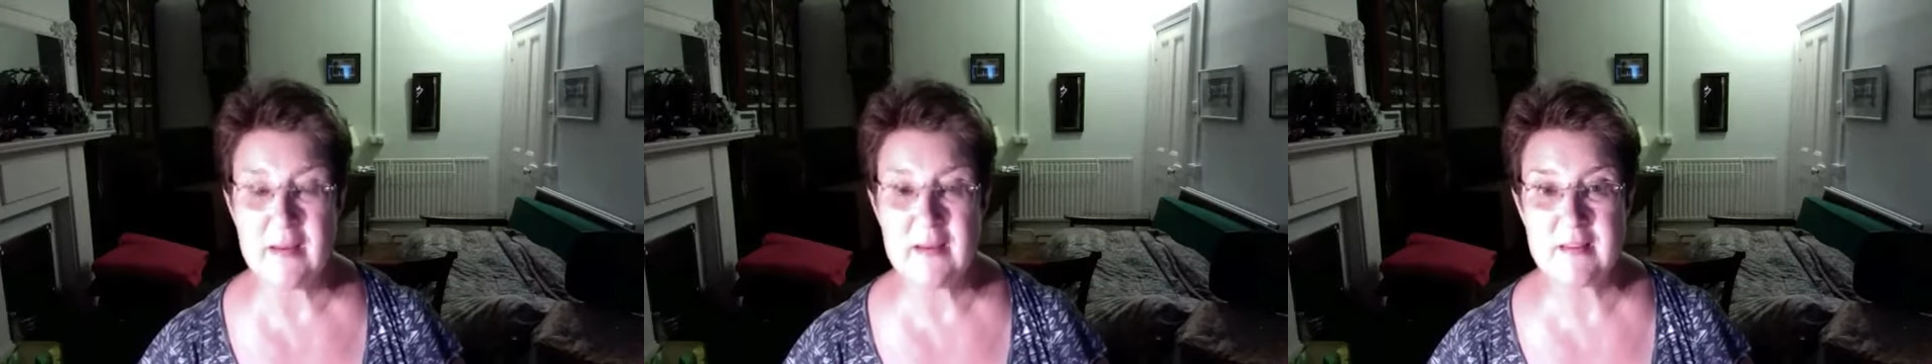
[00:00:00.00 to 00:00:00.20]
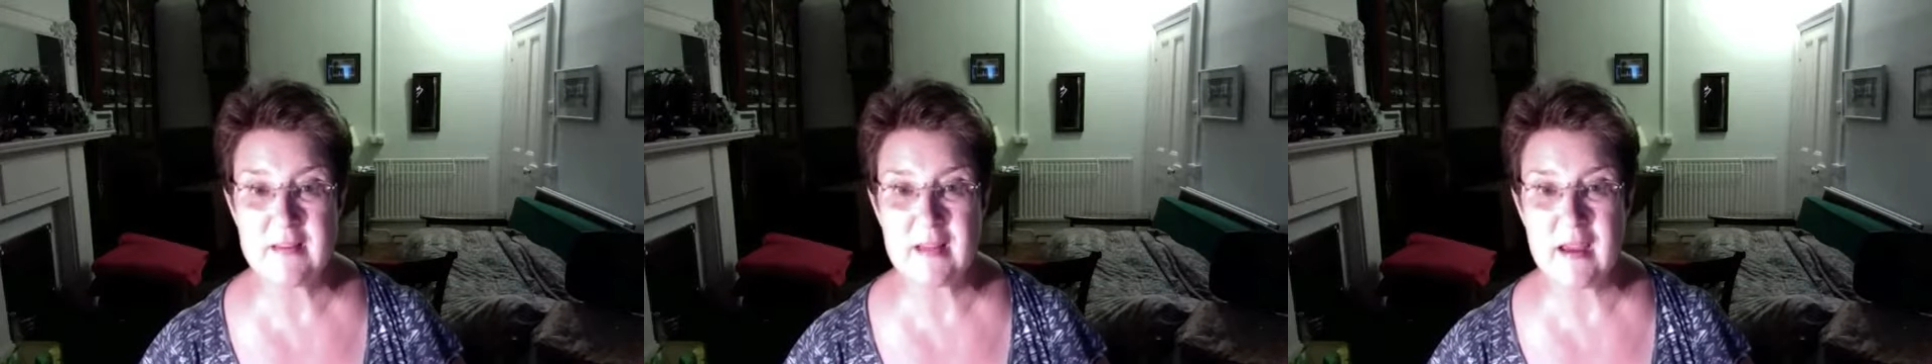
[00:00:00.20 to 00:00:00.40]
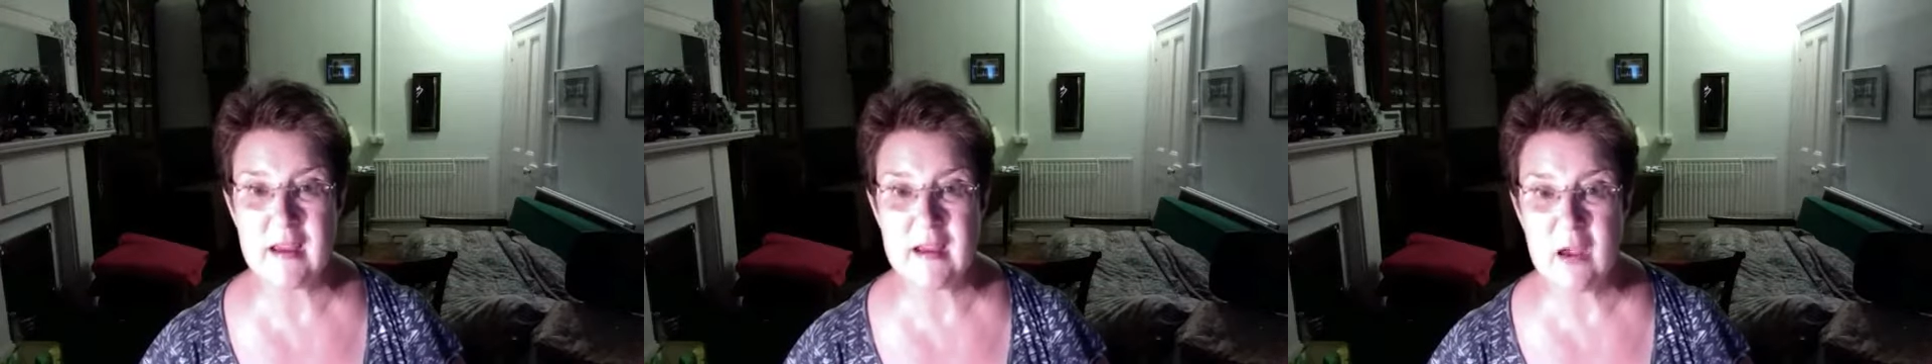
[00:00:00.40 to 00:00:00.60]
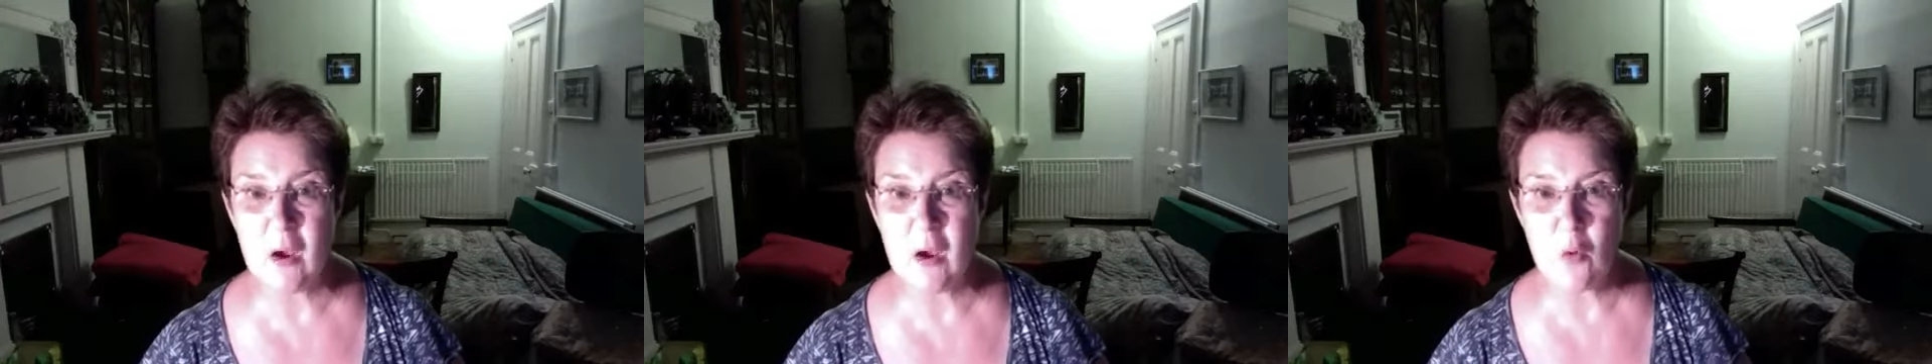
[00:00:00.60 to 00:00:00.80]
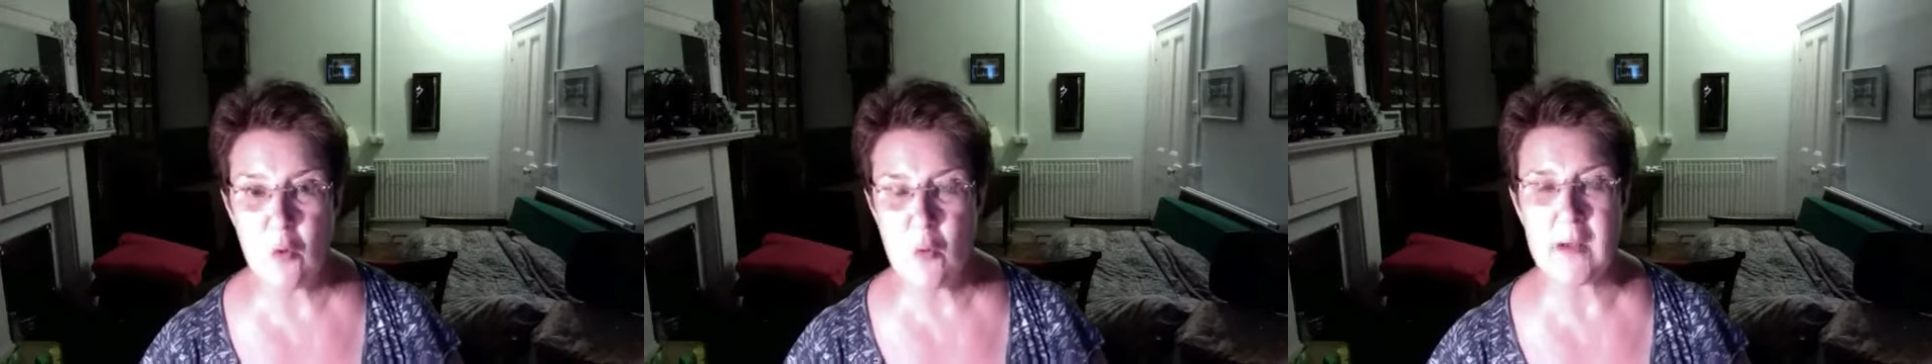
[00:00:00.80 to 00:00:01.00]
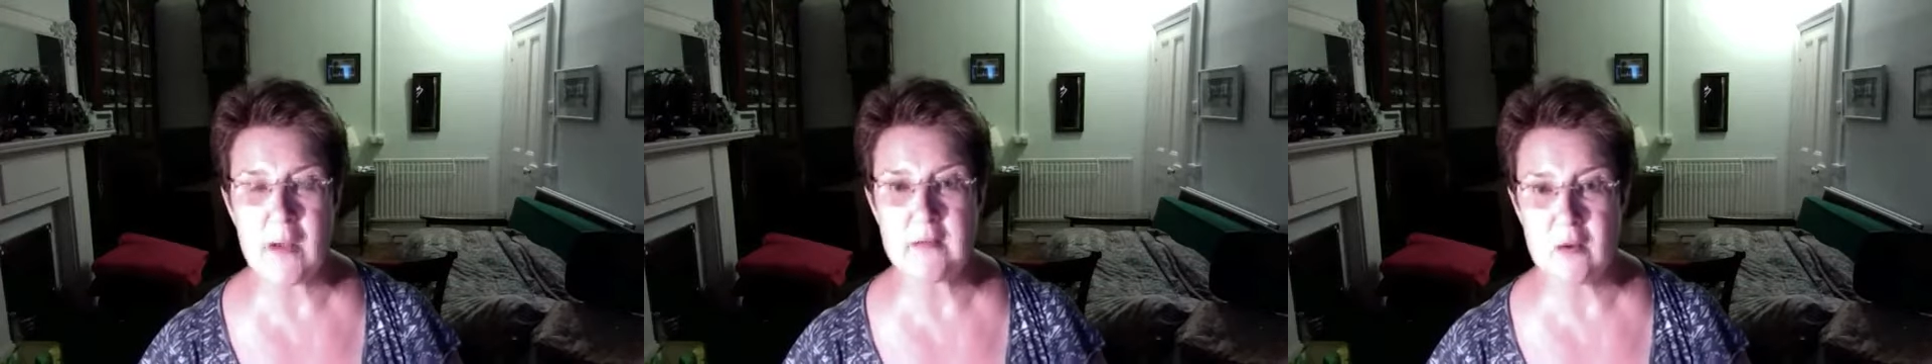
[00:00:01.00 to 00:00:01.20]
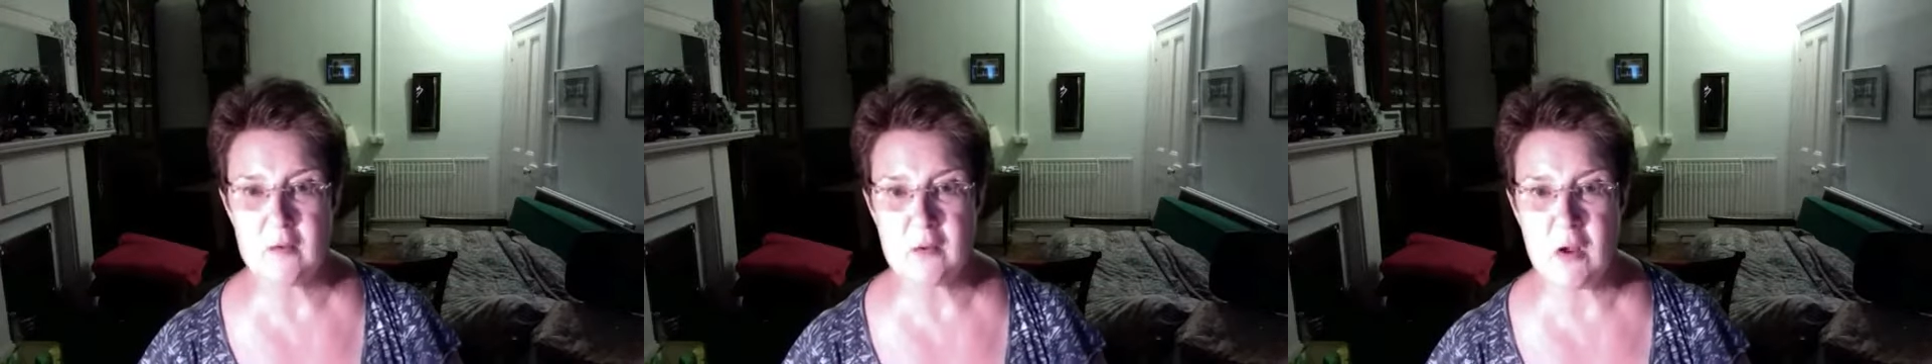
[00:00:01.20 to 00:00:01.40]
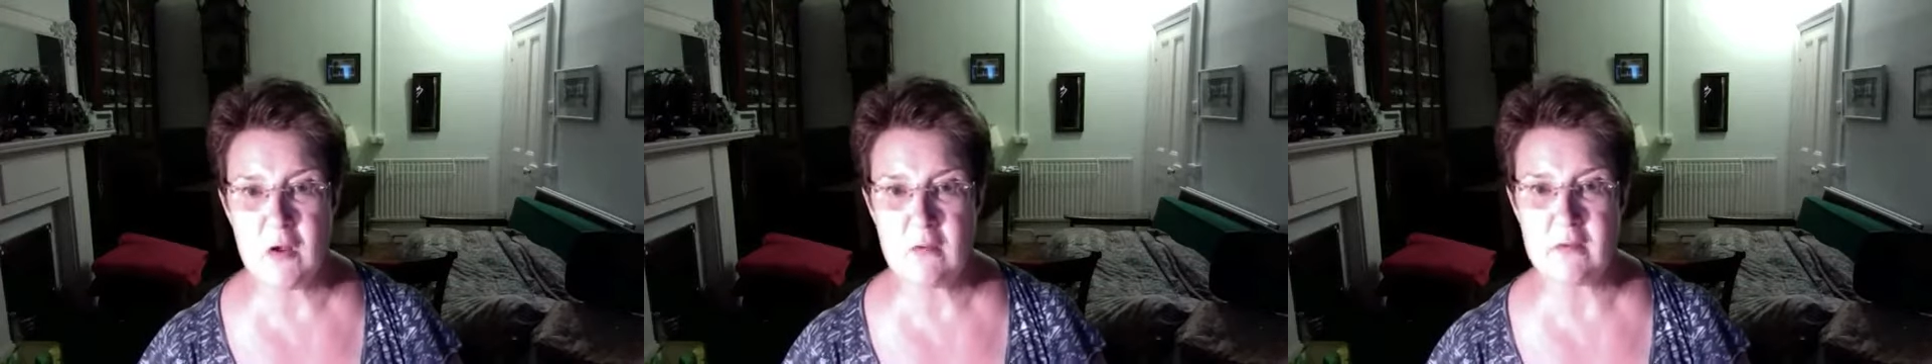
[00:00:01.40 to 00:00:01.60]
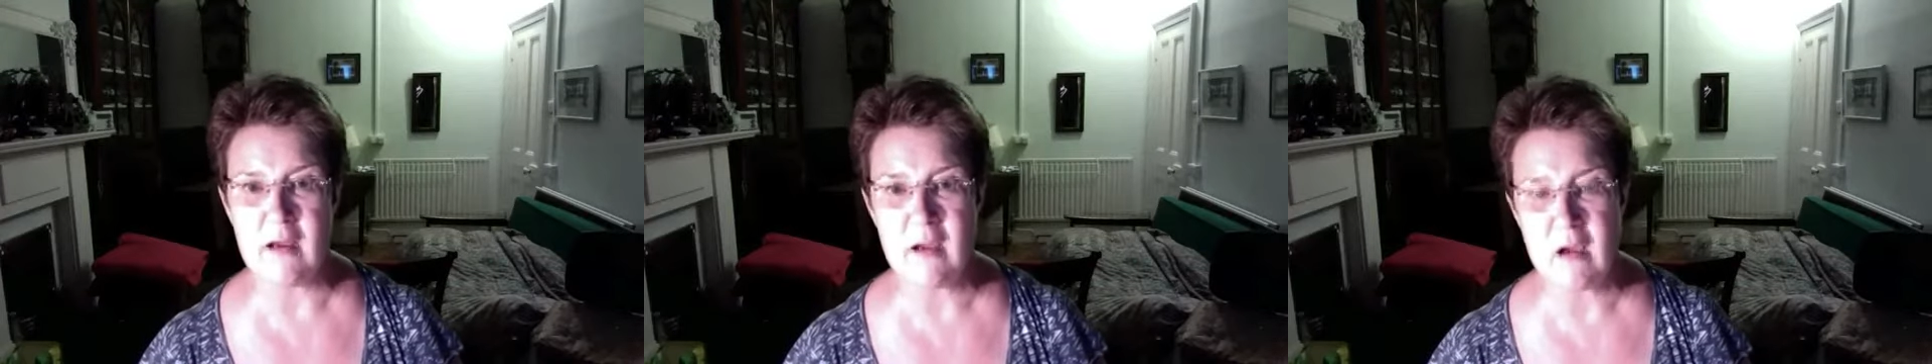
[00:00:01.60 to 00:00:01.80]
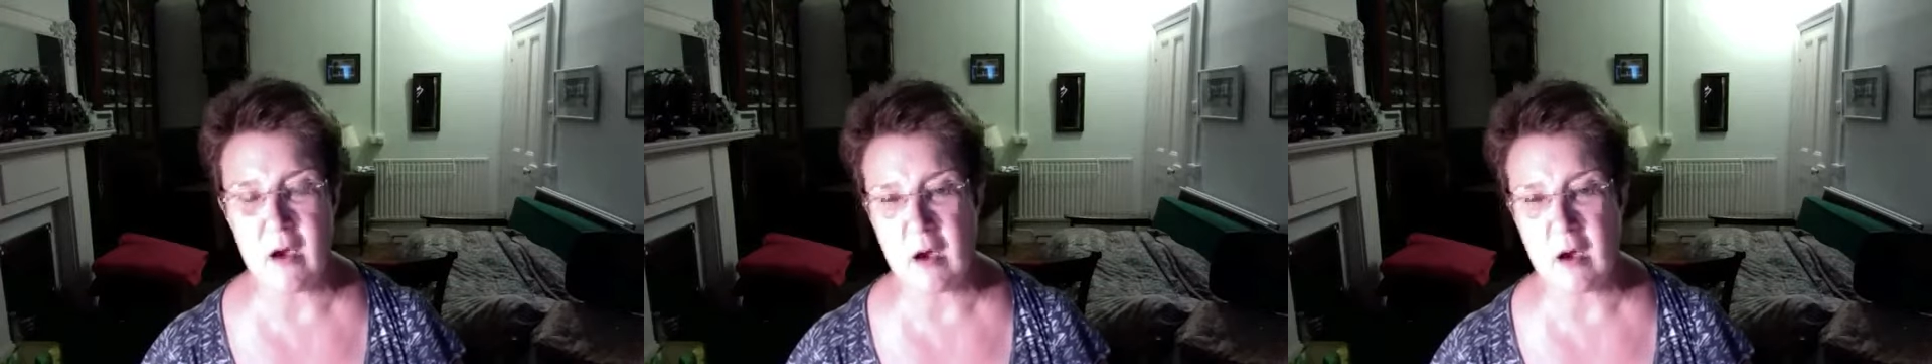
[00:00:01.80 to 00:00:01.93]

say, "Oh, I don't know that.